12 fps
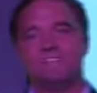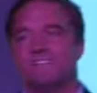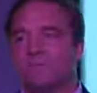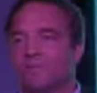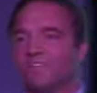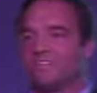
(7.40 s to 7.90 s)
eating
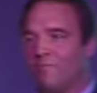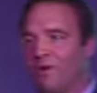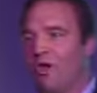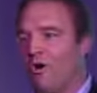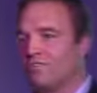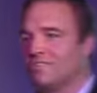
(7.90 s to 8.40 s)
them at the time a
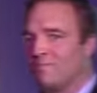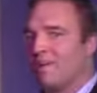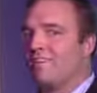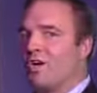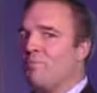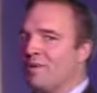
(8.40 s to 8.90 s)
lot, it's
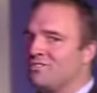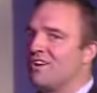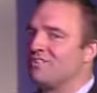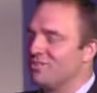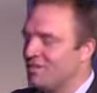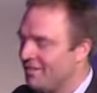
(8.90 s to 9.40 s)
my coping
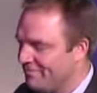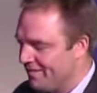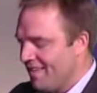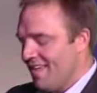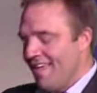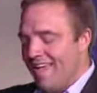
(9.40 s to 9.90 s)
strategy.
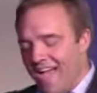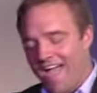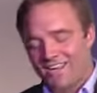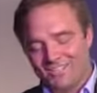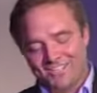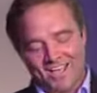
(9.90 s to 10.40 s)

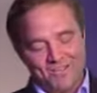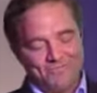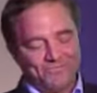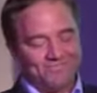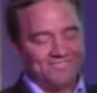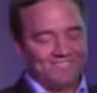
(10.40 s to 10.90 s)
And,
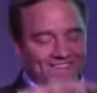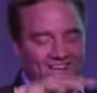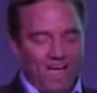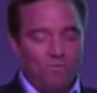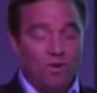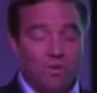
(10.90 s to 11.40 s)
um,
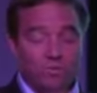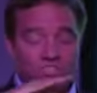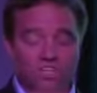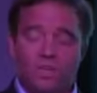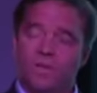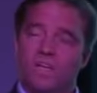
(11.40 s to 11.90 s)
and what I was
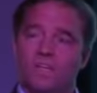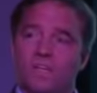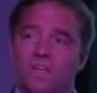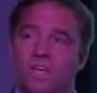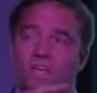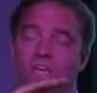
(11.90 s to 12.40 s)
doing
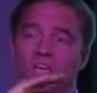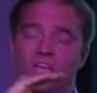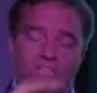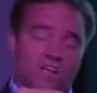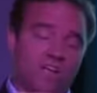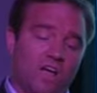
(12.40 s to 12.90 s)

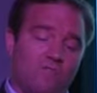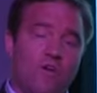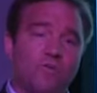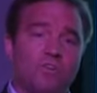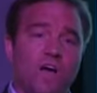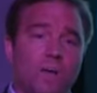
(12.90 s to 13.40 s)
is I, I
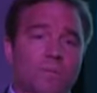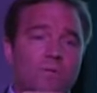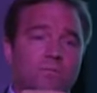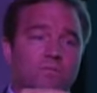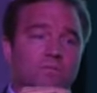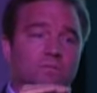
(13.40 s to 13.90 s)
phoned up
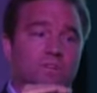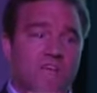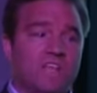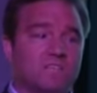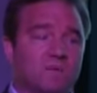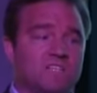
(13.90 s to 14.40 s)

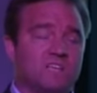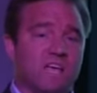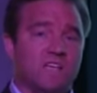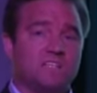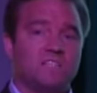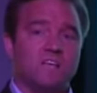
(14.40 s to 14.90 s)
Nairn's
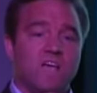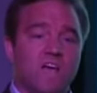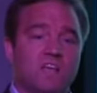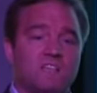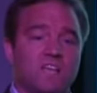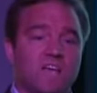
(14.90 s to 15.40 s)
biscuits
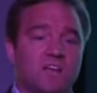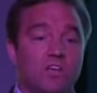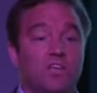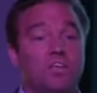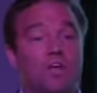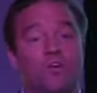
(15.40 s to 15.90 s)
and I said,
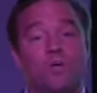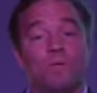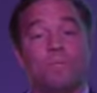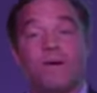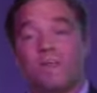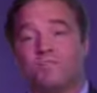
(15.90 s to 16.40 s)
look, you don't know
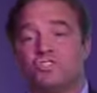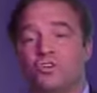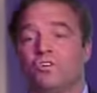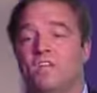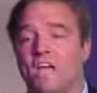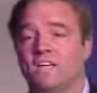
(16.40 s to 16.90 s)
me, my name is
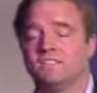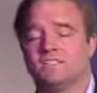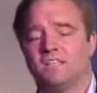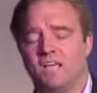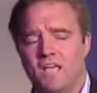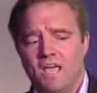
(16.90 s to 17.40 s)
John
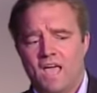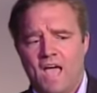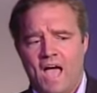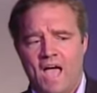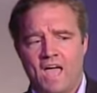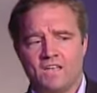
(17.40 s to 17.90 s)
Yates
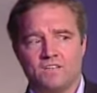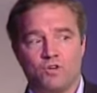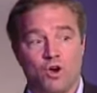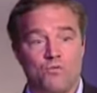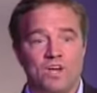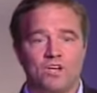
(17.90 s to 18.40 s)
and I've
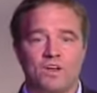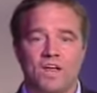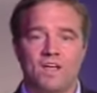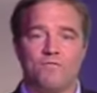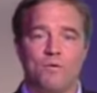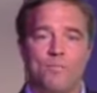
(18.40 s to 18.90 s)
got a really good
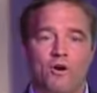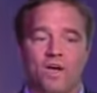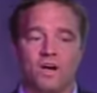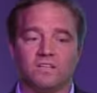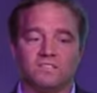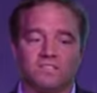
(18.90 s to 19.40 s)
idea for a
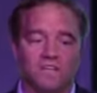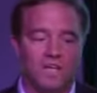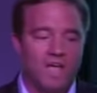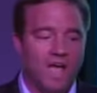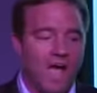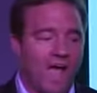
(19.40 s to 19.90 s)
product
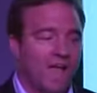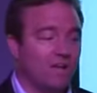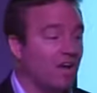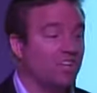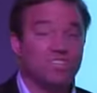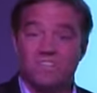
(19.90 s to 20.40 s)

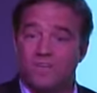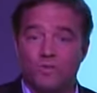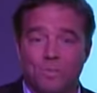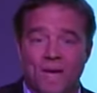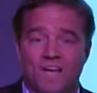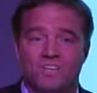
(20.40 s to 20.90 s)
and I just love
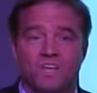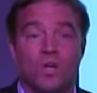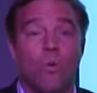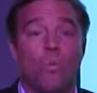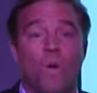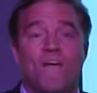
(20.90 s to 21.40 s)
your packaging.
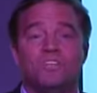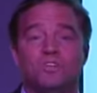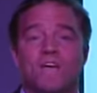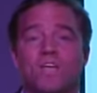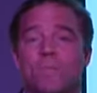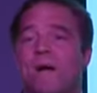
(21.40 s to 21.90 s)
Where do you
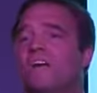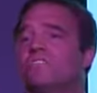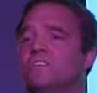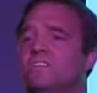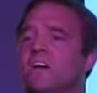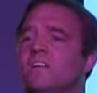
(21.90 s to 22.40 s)
get your
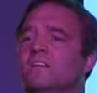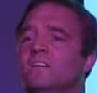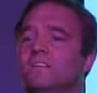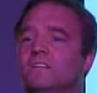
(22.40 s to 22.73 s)
packaging done?